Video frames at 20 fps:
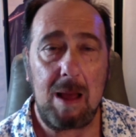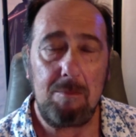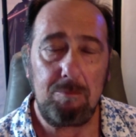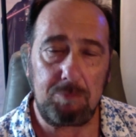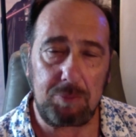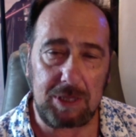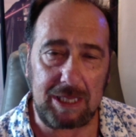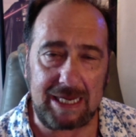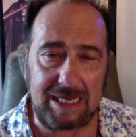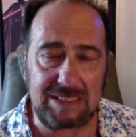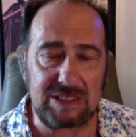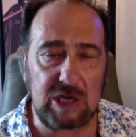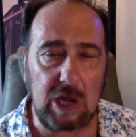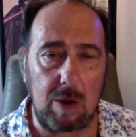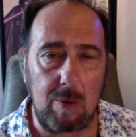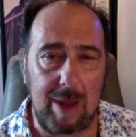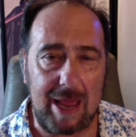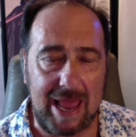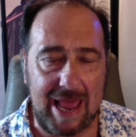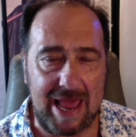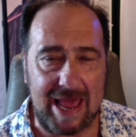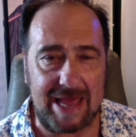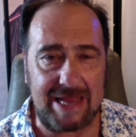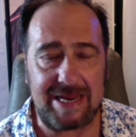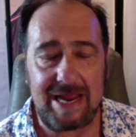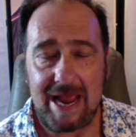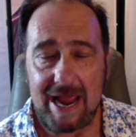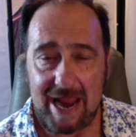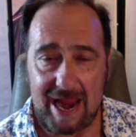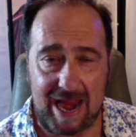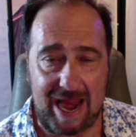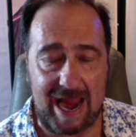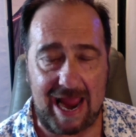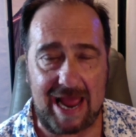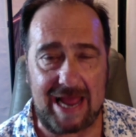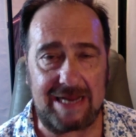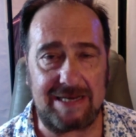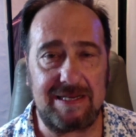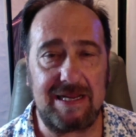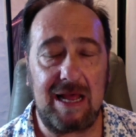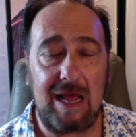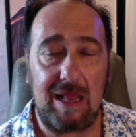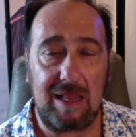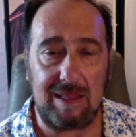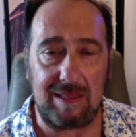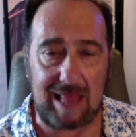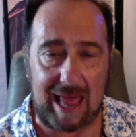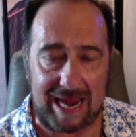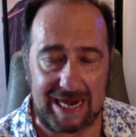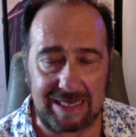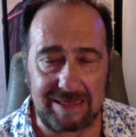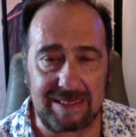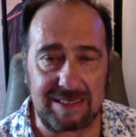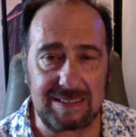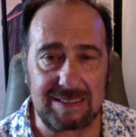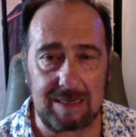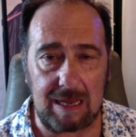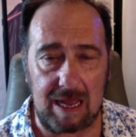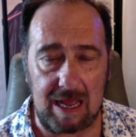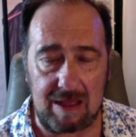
please go ahead and like this